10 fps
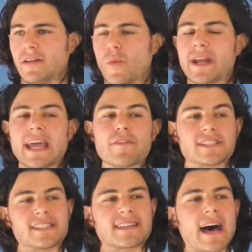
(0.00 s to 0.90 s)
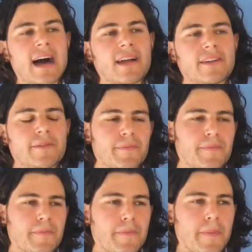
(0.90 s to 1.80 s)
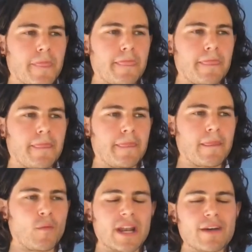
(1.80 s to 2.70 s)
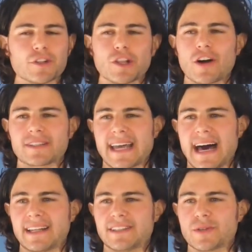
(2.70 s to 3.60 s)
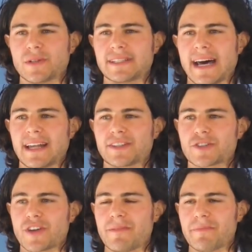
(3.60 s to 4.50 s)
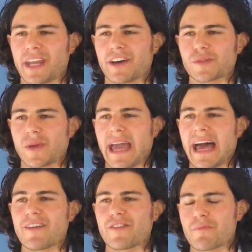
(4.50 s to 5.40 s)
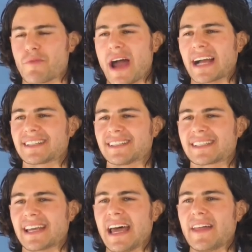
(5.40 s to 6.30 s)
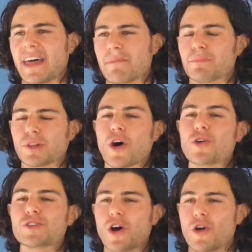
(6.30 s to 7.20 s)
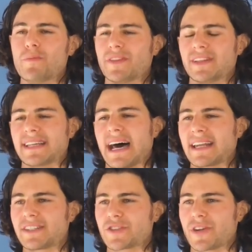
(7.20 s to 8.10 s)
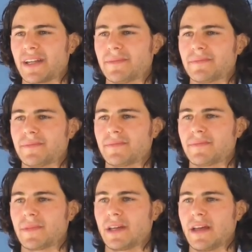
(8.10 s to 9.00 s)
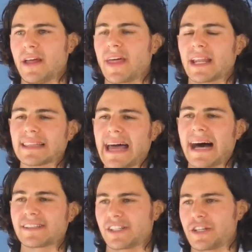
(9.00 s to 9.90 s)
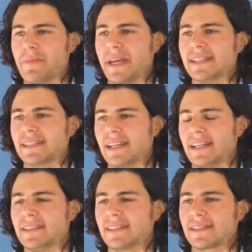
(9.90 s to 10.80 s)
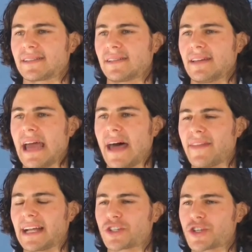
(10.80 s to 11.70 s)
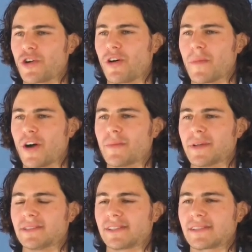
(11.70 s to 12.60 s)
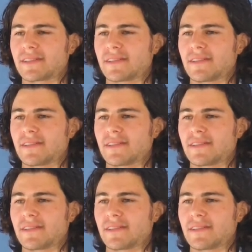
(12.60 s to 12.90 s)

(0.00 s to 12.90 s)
We're never stuck. We're never locked down into a data stream because we have a practice that blows open the data stream, that allows it to be as it is, and that's short moments.